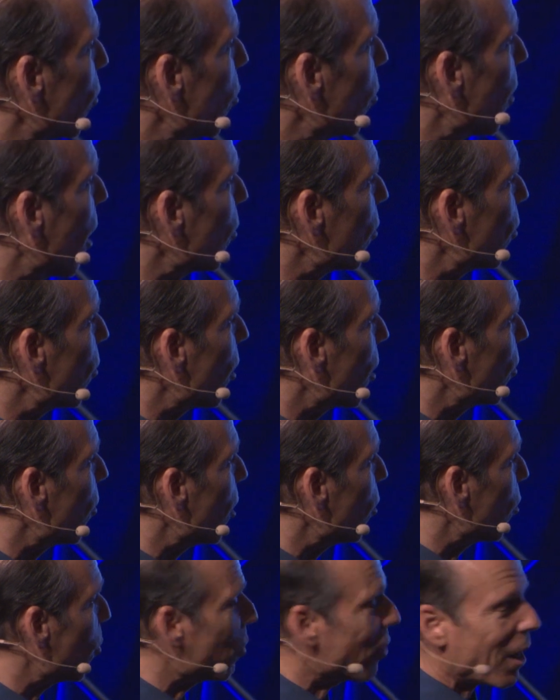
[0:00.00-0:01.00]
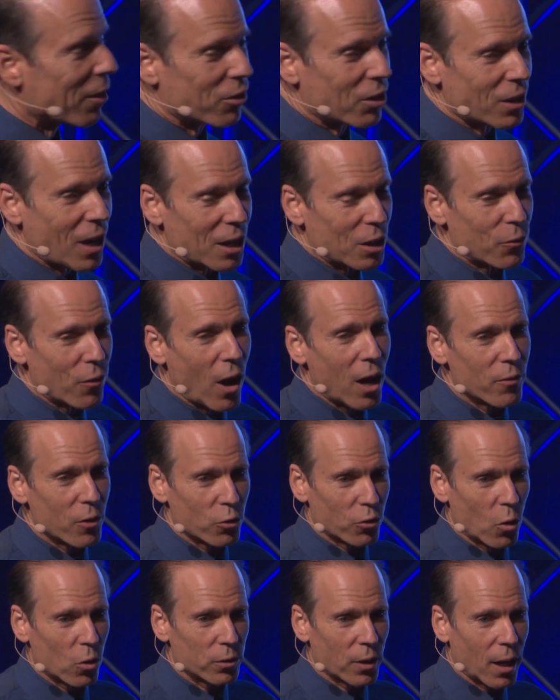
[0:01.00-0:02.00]
it's 2016, so he's actually 95
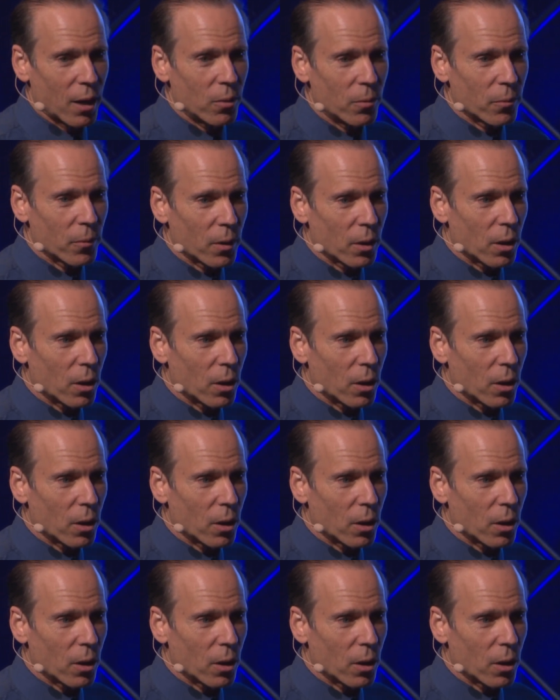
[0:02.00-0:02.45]
years old now.